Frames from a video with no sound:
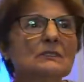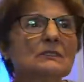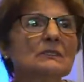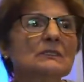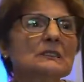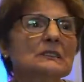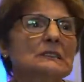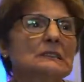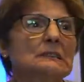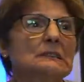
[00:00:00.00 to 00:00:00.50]

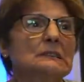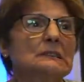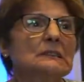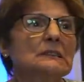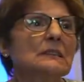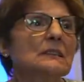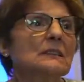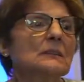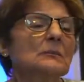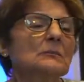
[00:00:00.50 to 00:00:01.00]

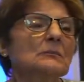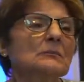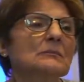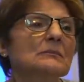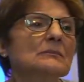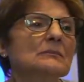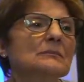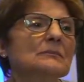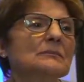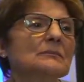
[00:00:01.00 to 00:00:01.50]

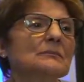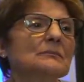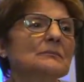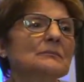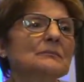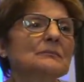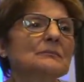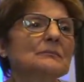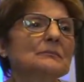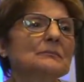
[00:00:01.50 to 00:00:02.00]

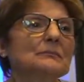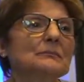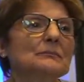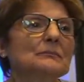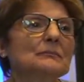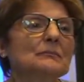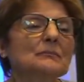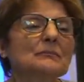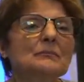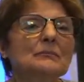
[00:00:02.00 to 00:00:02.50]

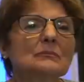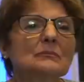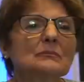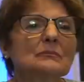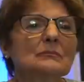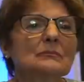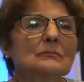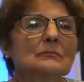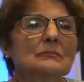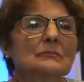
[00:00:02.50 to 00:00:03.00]

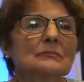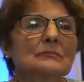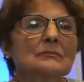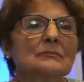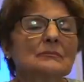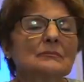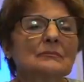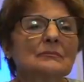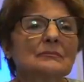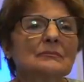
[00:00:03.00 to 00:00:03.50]

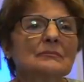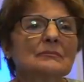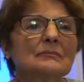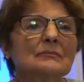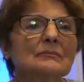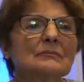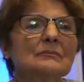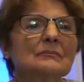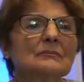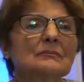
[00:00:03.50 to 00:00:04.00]

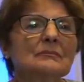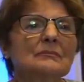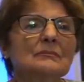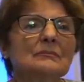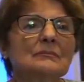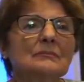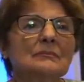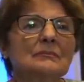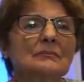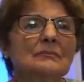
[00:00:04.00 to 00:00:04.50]

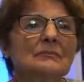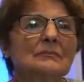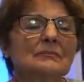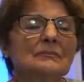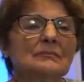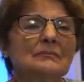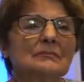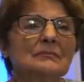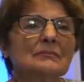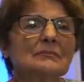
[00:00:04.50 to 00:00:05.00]

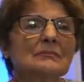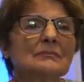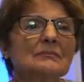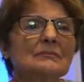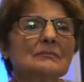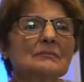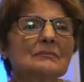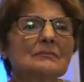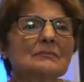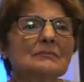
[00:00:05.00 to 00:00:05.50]

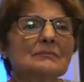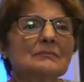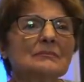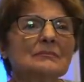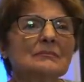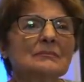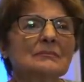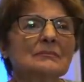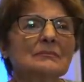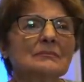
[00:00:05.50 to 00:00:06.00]

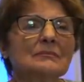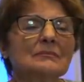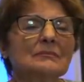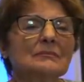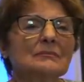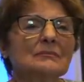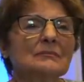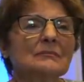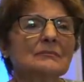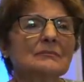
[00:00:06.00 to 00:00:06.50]

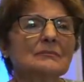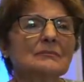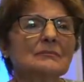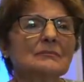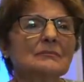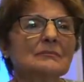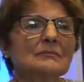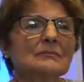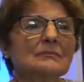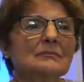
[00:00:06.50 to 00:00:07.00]

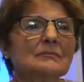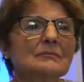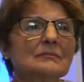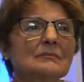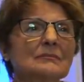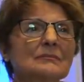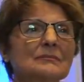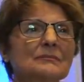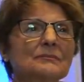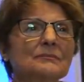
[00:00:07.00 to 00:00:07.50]

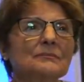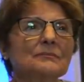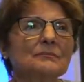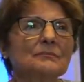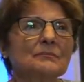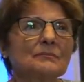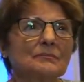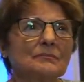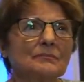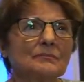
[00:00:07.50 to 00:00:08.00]
(silent)